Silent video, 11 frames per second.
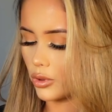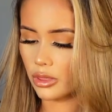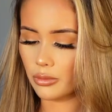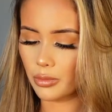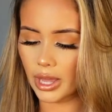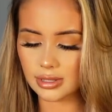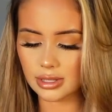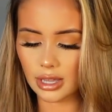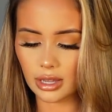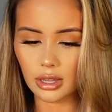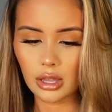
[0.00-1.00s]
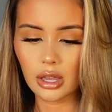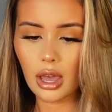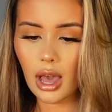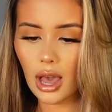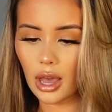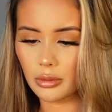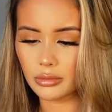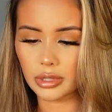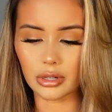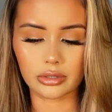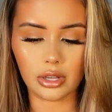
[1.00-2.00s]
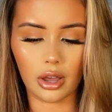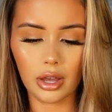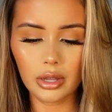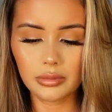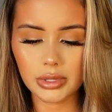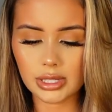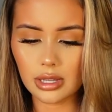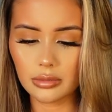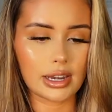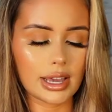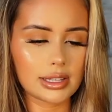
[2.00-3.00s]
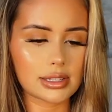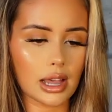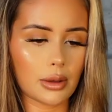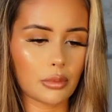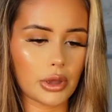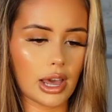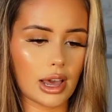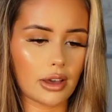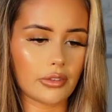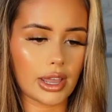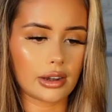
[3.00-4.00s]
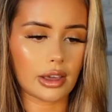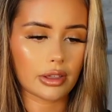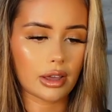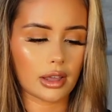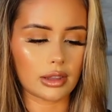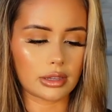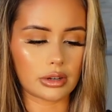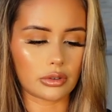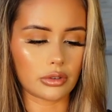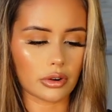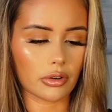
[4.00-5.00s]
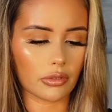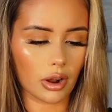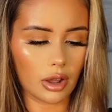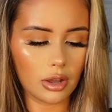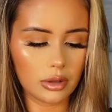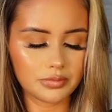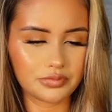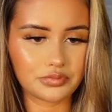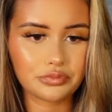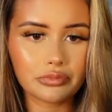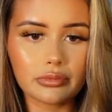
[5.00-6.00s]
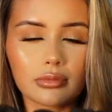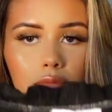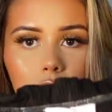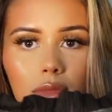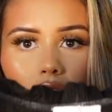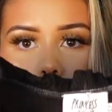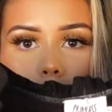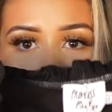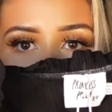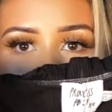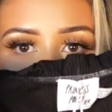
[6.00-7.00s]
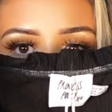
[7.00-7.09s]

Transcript: with basic um, little tops. Next up, we have another little crop. So this